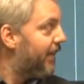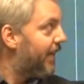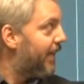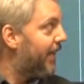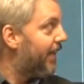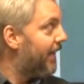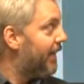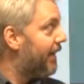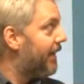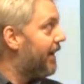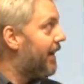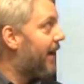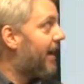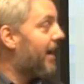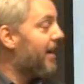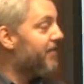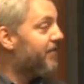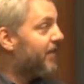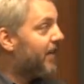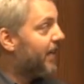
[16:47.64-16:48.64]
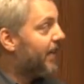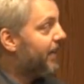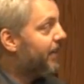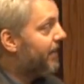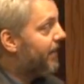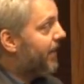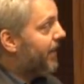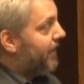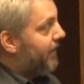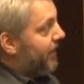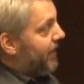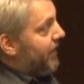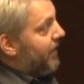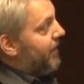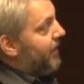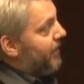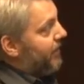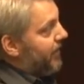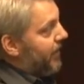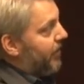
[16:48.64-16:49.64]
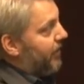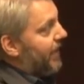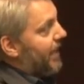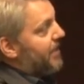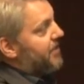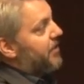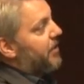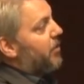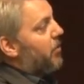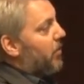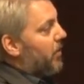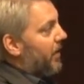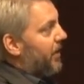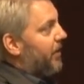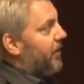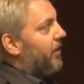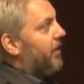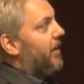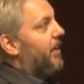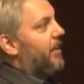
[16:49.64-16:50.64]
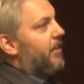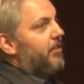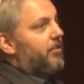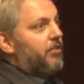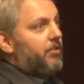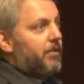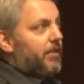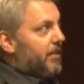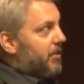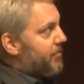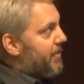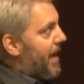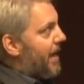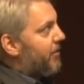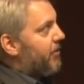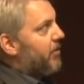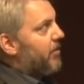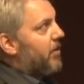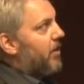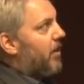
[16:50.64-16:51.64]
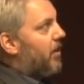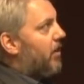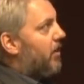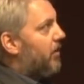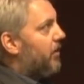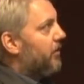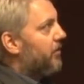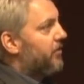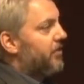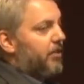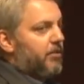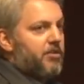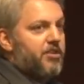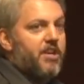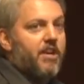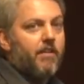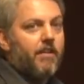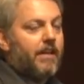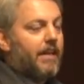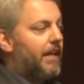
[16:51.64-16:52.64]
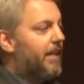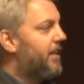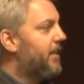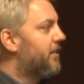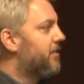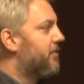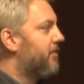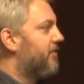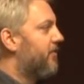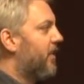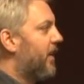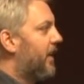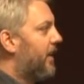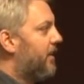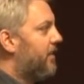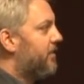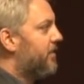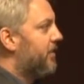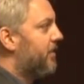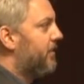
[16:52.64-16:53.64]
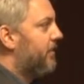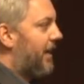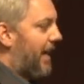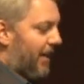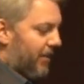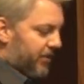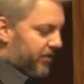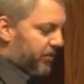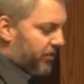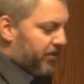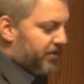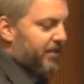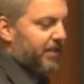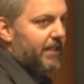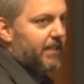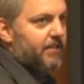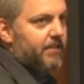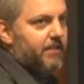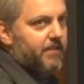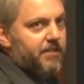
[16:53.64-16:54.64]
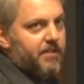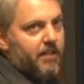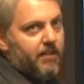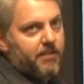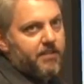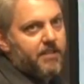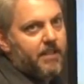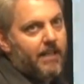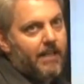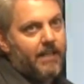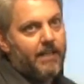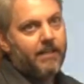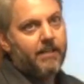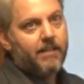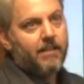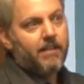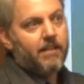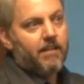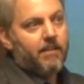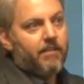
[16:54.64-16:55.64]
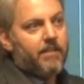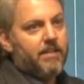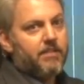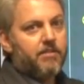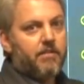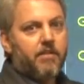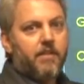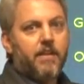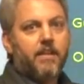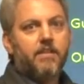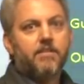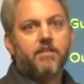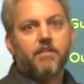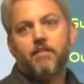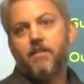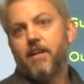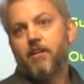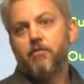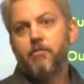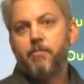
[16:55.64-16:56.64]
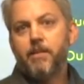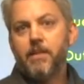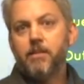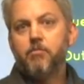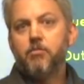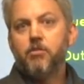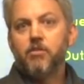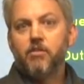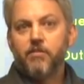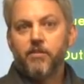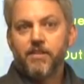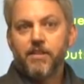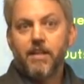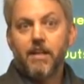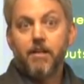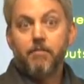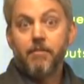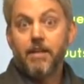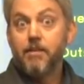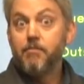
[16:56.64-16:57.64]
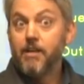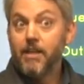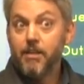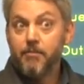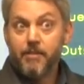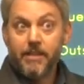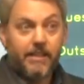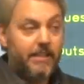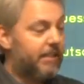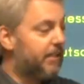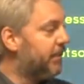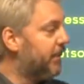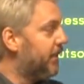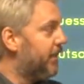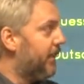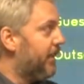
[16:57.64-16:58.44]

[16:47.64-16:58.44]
And I find that, you know, guessing quarterly earnings, doing these macro calls, you know, sharing ideas with friends, and outsourcing it to the sell side these are things that are not repeatable over time, in my opinion.